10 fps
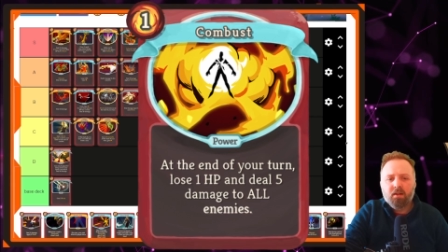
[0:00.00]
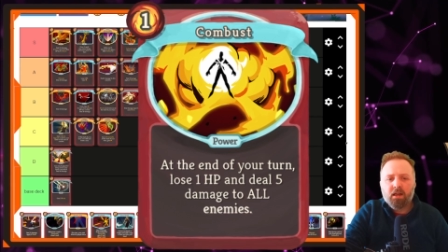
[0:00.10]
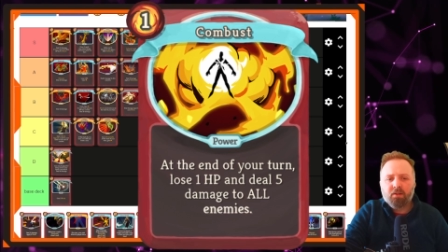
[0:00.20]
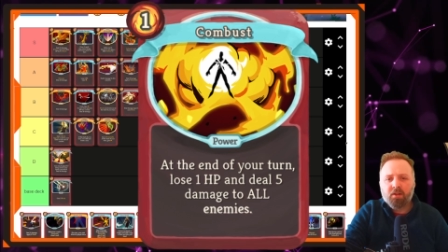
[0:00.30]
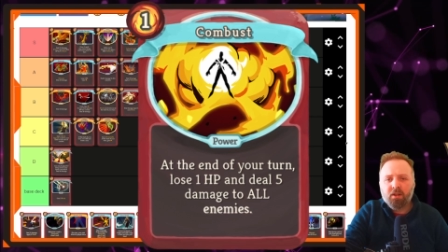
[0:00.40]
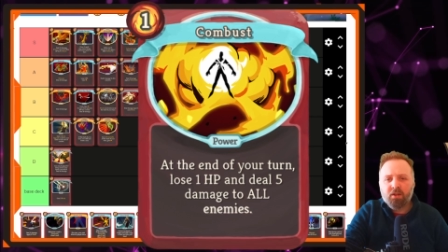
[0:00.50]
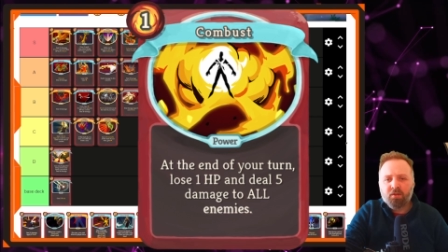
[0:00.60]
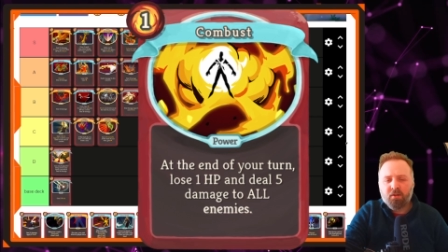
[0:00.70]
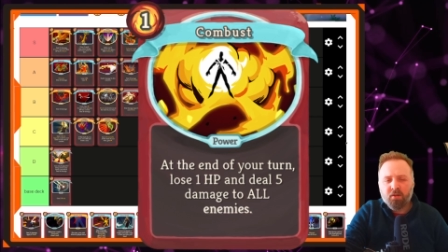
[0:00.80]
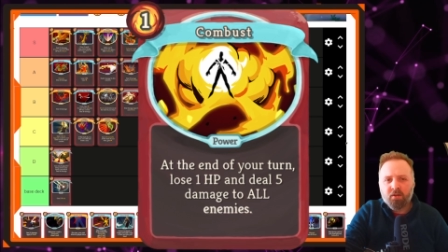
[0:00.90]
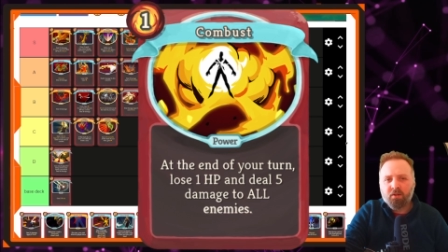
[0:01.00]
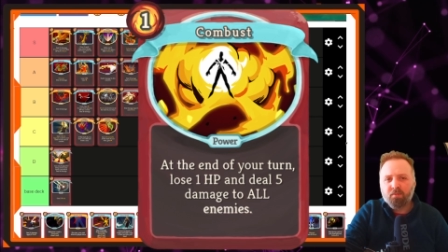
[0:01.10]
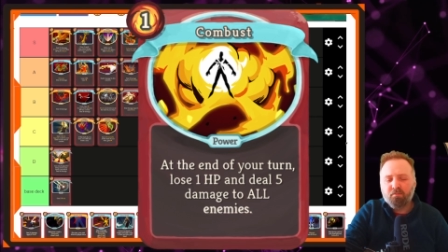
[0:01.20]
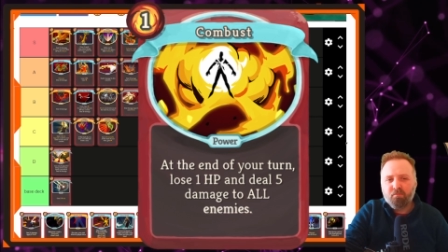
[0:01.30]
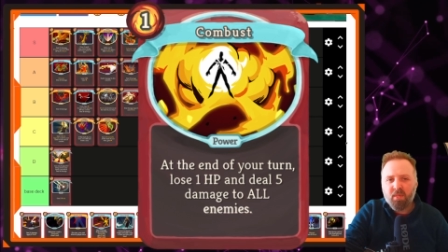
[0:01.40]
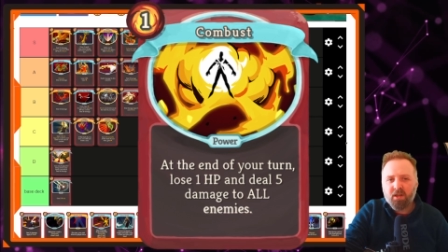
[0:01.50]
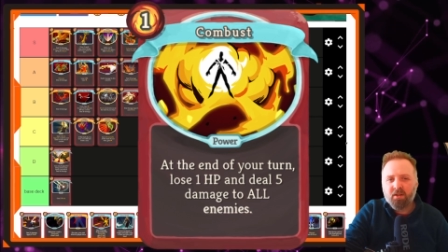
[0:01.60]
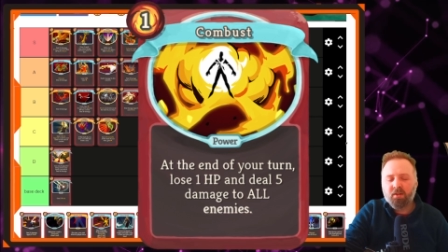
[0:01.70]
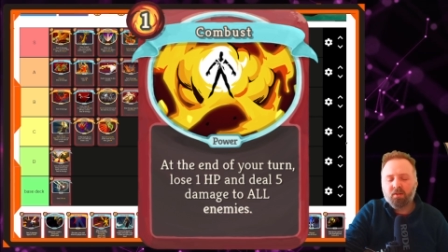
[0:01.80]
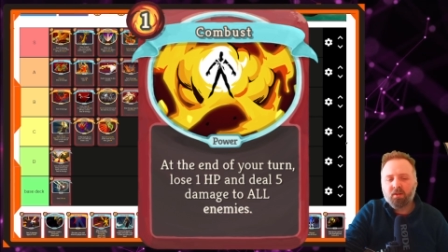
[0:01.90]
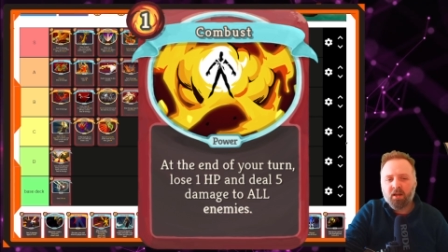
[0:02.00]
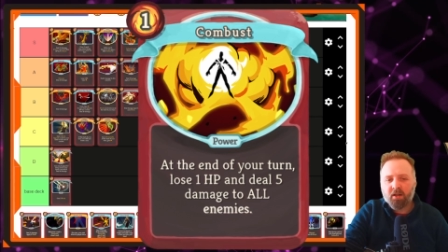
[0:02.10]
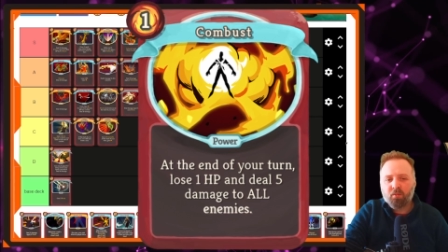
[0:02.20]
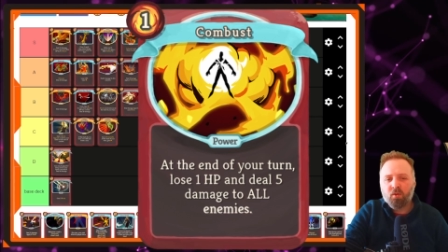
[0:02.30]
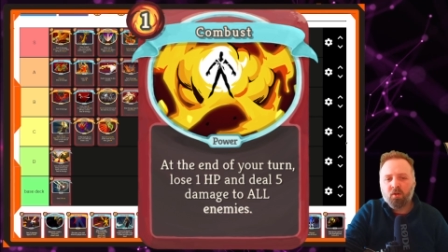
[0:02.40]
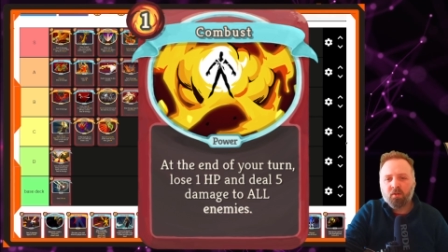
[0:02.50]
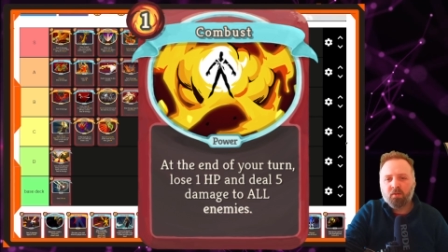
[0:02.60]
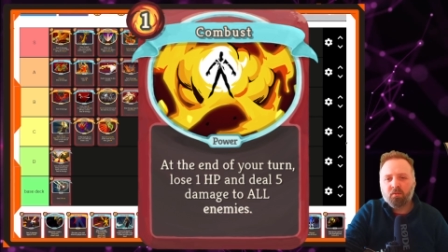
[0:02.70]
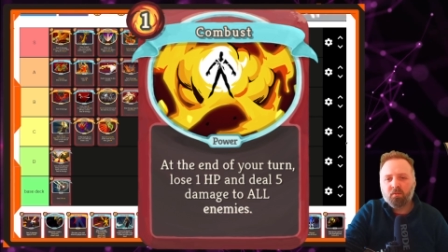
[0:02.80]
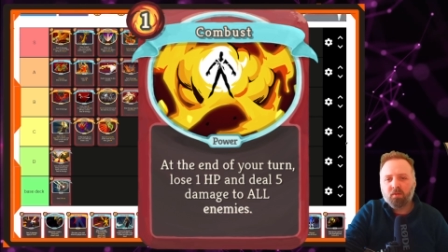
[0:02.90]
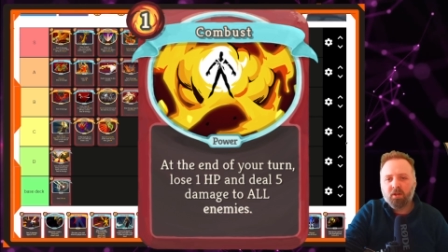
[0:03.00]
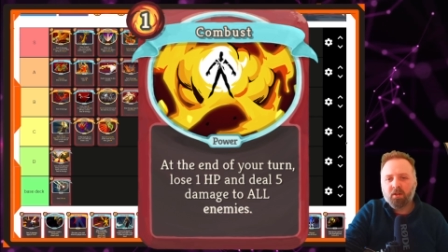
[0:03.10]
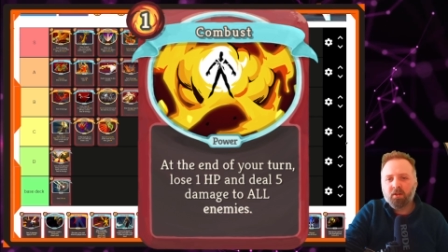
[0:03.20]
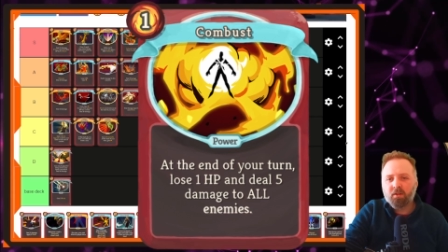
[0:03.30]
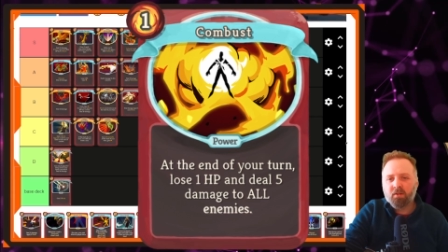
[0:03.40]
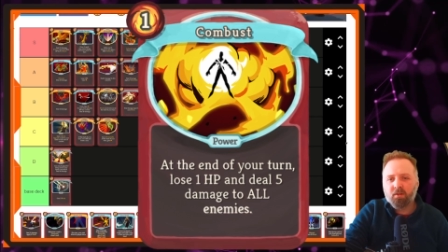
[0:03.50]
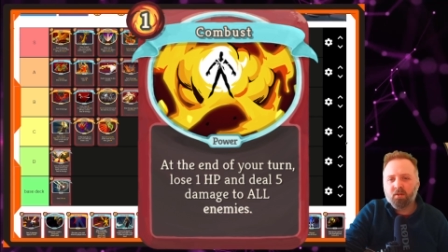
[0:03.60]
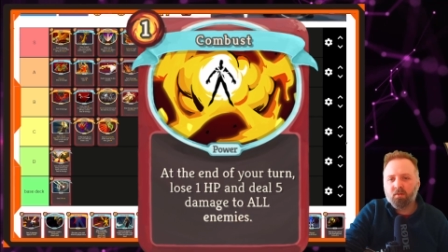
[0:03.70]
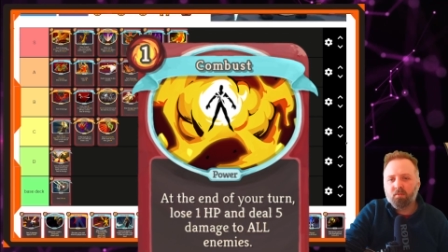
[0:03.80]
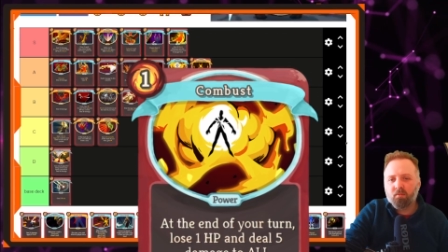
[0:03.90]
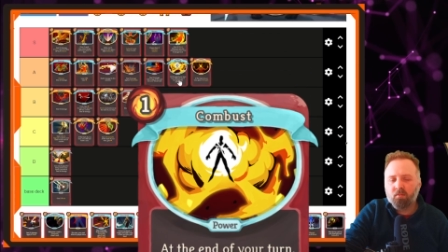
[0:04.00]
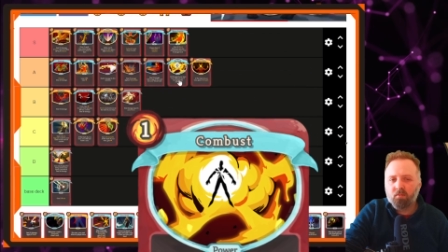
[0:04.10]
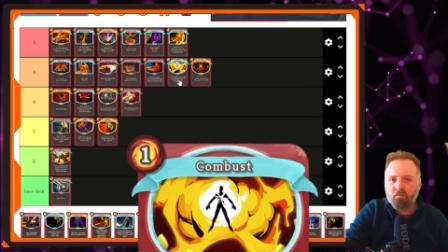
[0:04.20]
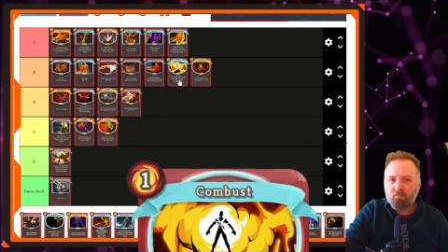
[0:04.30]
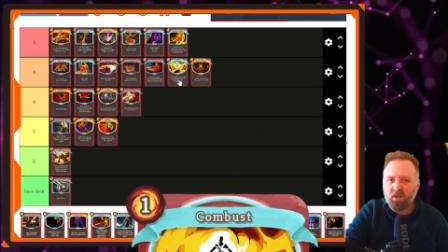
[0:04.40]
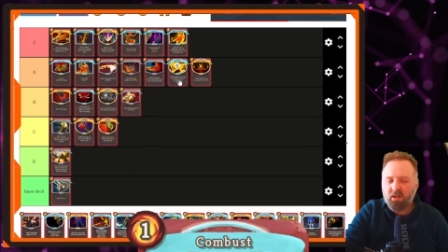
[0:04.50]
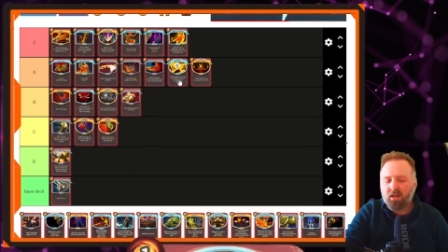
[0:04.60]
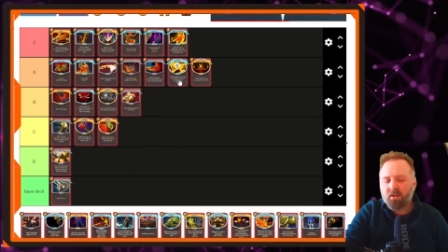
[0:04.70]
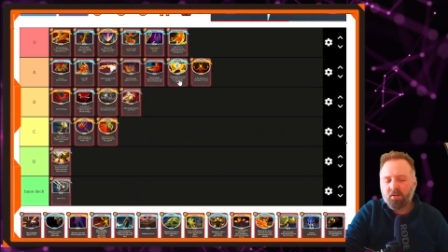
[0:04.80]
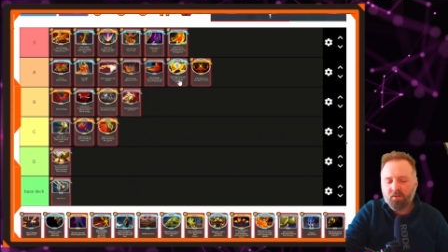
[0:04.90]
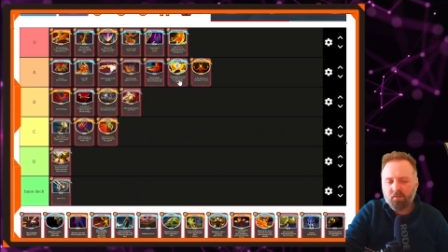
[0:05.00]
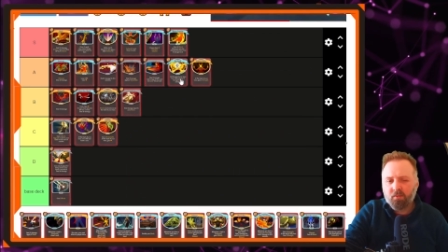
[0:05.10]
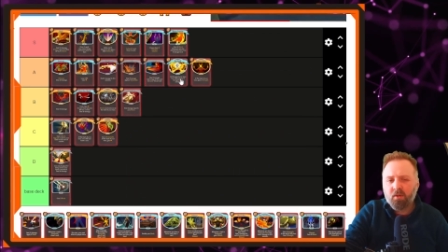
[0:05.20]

I'd say it's good mid Act 1 and mid Act 2,